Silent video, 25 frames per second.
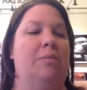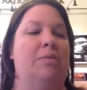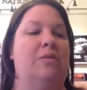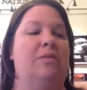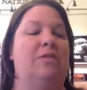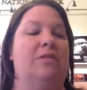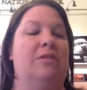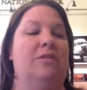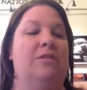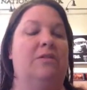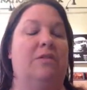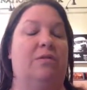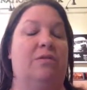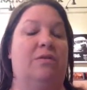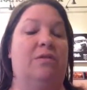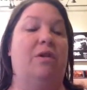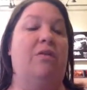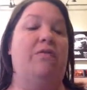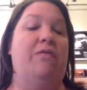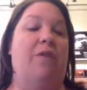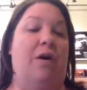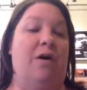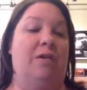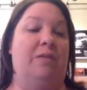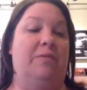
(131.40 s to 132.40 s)
So
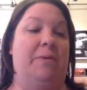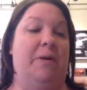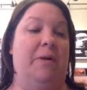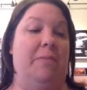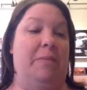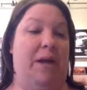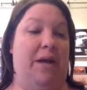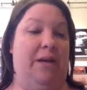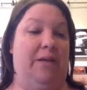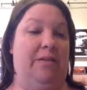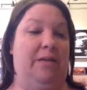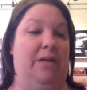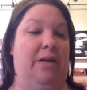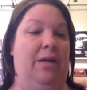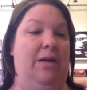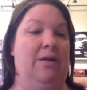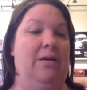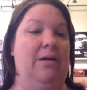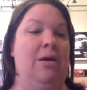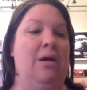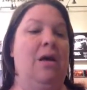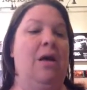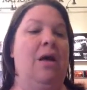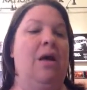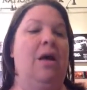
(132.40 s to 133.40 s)
far it's been amazing.
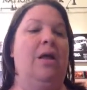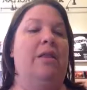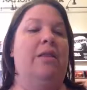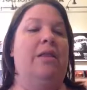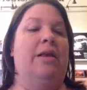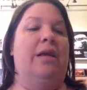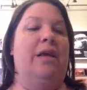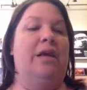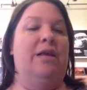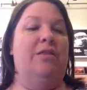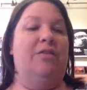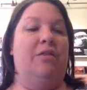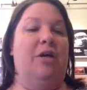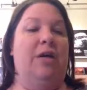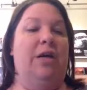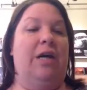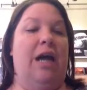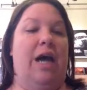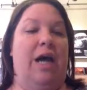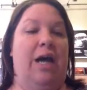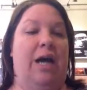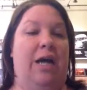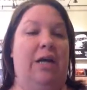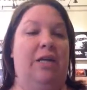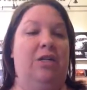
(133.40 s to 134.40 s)
The kids are
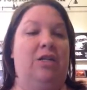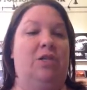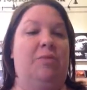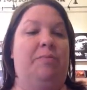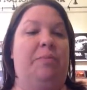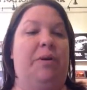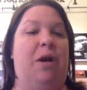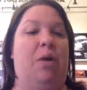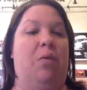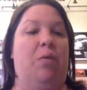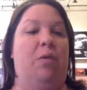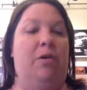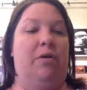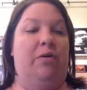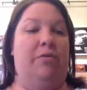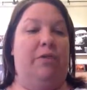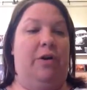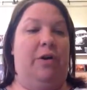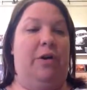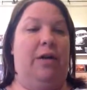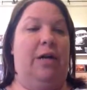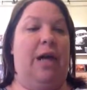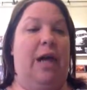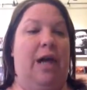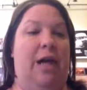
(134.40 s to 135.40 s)
engaged, but I wonder if
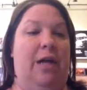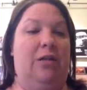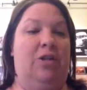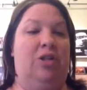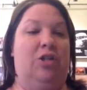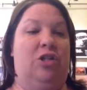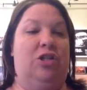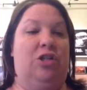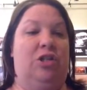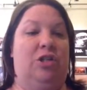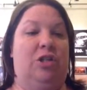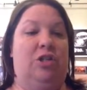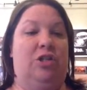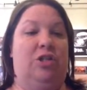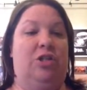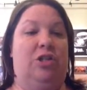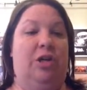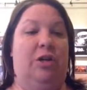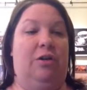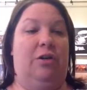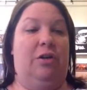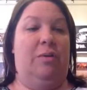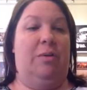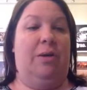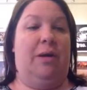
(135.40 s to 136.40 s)
they're engaged
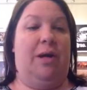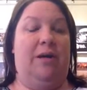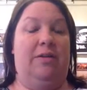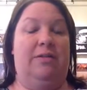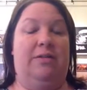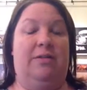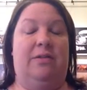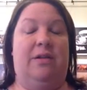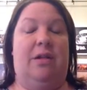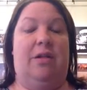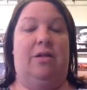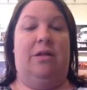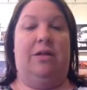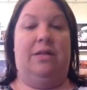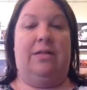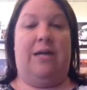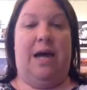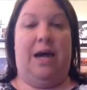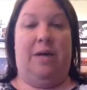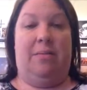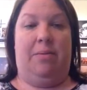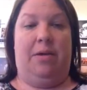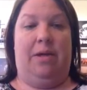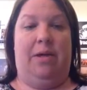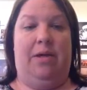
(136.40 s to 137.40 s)
sheerly because it's all on a
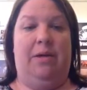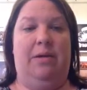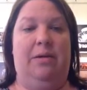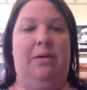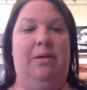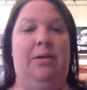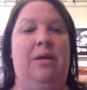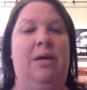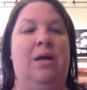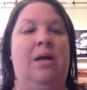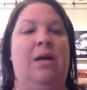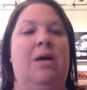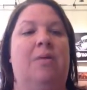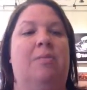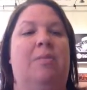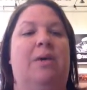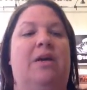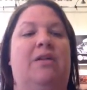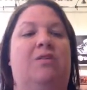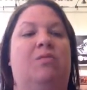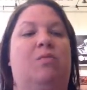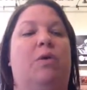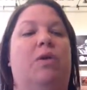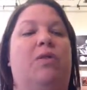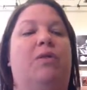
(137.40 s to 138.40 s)
tablet,
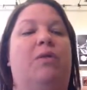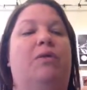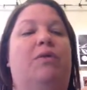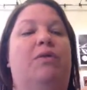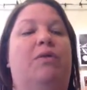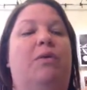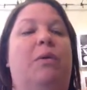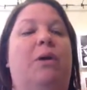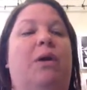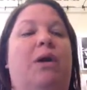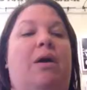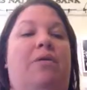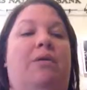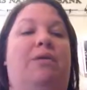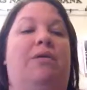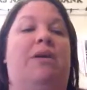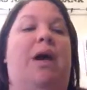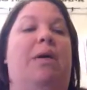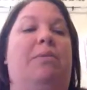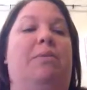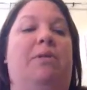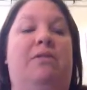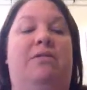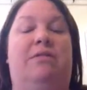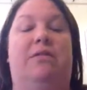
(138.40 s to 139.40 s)
because what they're doing on the
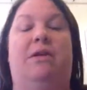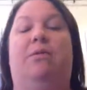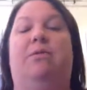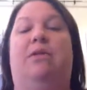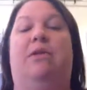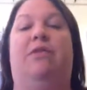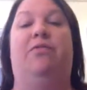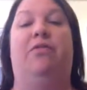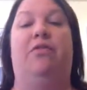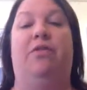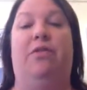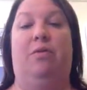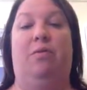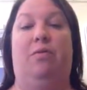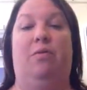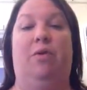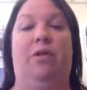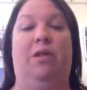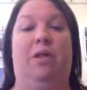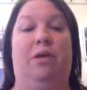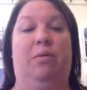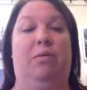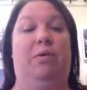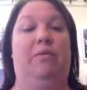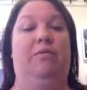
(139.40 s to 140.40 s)
tablet is no different than
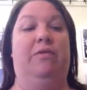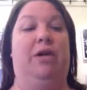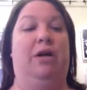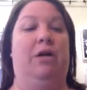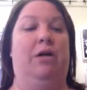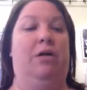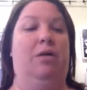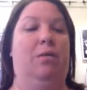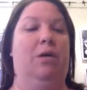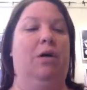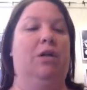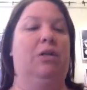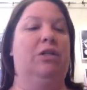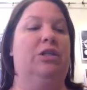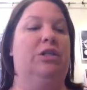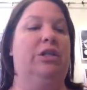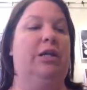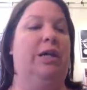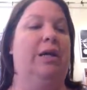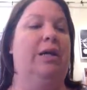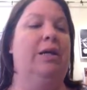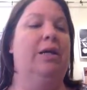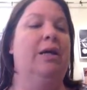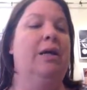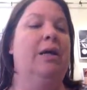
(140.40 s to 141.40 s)
what they would have done on a
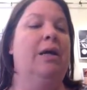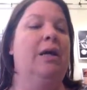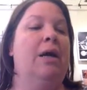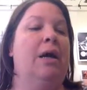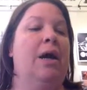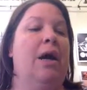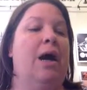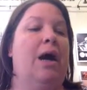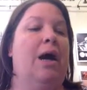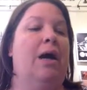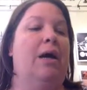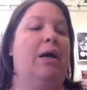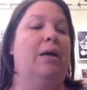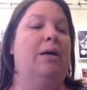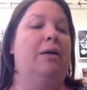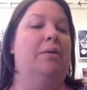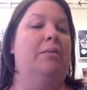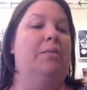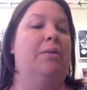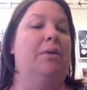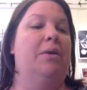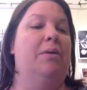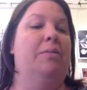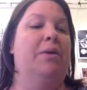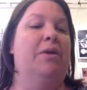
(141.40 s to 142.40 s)
worksheet.
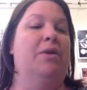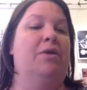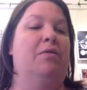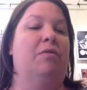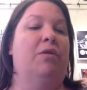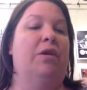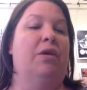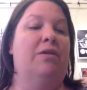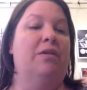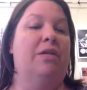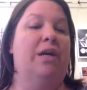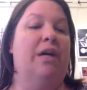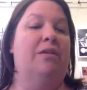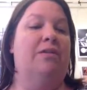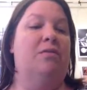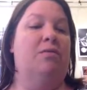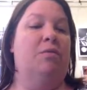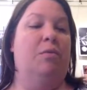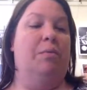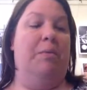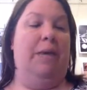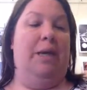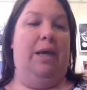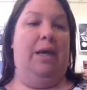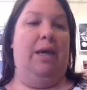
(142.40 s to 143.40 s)
But the real test
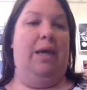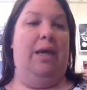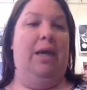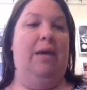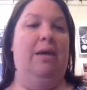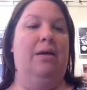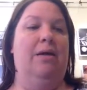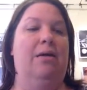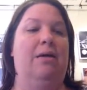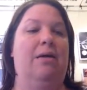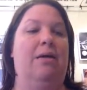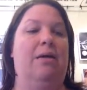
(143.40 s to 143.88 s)
will be